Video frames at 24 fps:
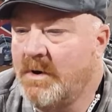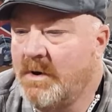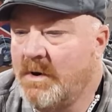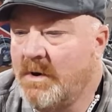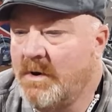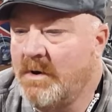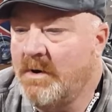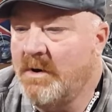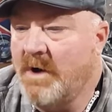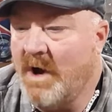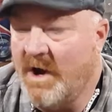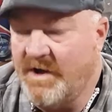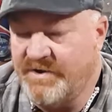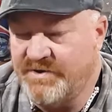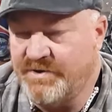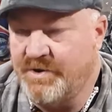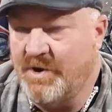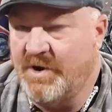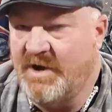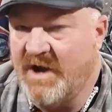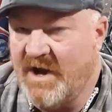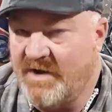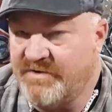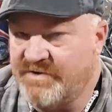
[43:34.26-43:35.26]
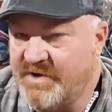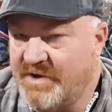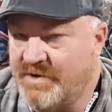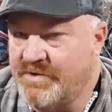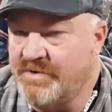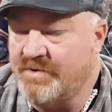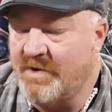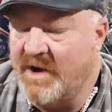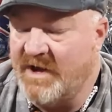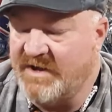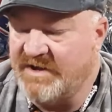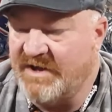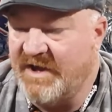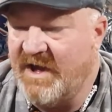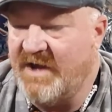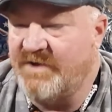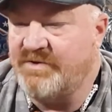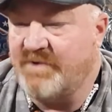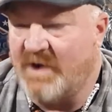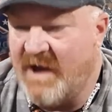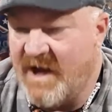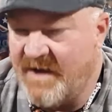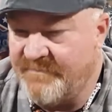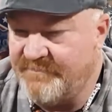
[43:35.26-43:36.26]
I stood out there directing that
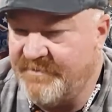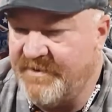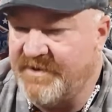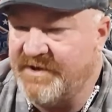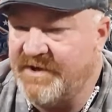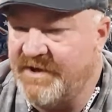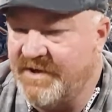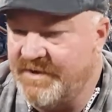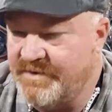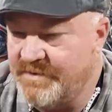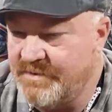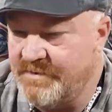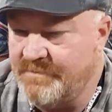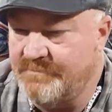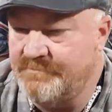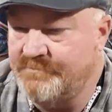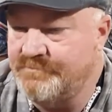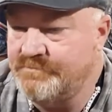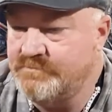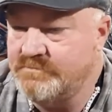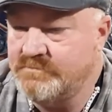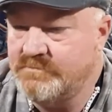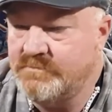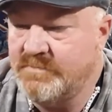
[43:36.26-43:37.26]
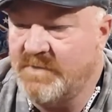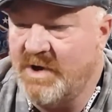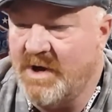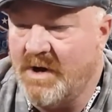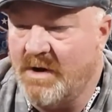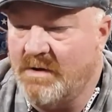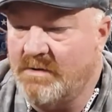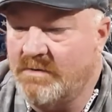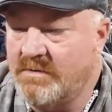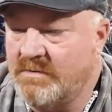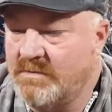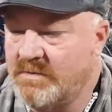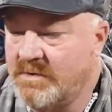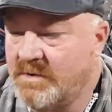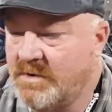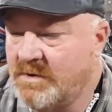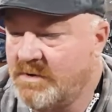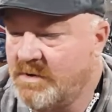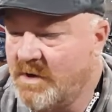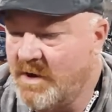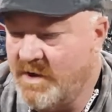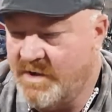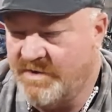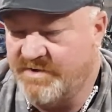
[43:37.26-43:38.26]
traffic, getting them, like
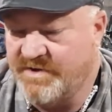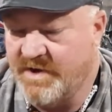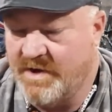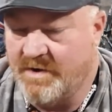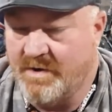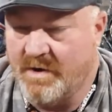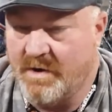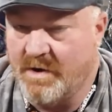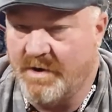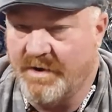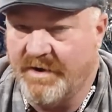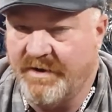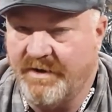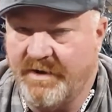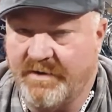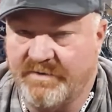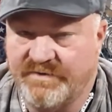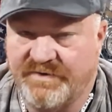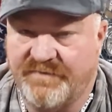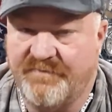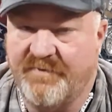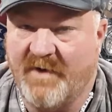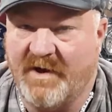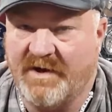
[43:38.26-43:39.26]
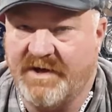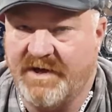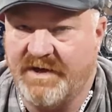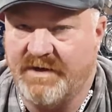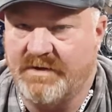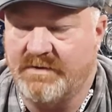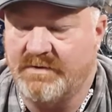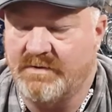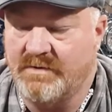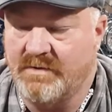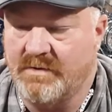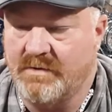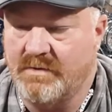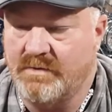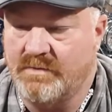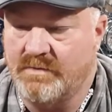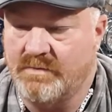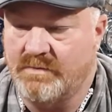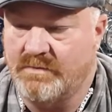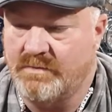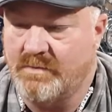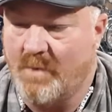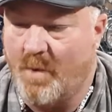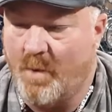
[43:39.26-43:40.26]
I said, herding this fucking
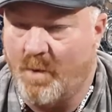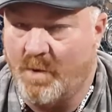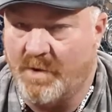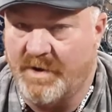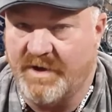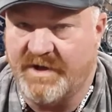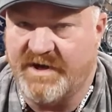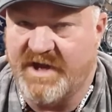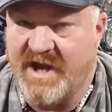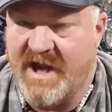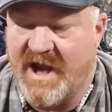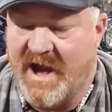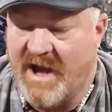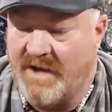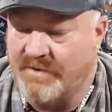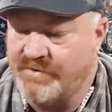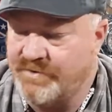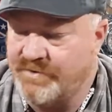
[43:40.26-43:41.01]
horde of cats.